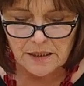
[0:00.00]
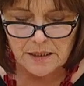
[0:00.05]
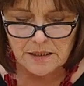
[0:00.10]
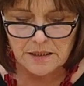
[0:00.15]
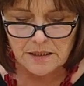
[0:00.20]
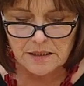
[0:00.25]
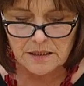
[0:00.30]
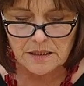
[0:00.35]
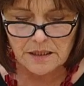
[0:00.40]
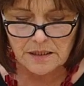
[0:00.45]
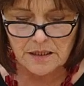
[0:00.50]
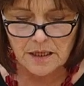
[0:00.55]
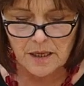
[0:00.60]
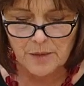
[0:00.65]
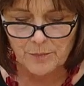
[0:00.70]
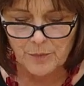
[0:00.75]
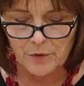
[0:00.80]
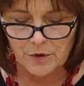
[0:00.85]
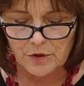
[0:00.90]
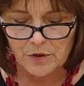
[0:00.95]
since
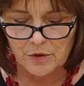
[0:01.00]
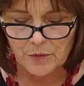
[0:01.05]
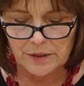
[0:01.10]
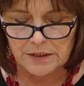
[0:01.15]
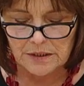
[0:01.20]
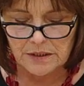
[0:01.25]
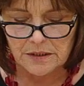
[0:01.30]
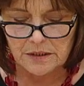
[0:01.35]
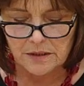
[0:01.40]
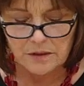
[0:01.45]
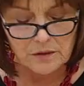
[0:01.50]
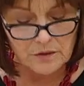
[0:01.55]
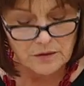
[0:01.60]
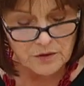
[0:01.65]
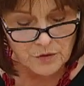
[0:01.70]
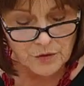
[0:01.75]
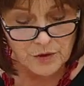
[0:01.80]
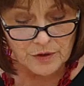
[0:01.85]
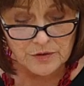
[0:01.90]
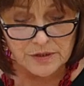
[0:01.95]
September
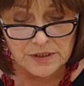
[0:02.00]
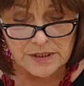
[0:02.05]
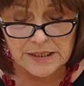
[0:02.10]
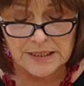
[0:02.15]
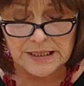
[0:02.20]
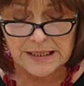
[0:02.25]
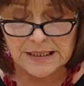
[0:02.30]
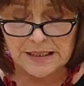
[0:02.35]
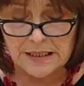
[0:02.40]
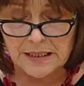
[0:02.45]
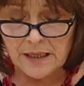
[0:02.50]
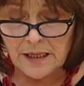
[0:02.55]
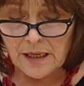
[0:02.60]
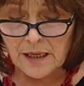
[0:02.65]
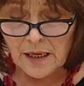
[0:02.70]
2006,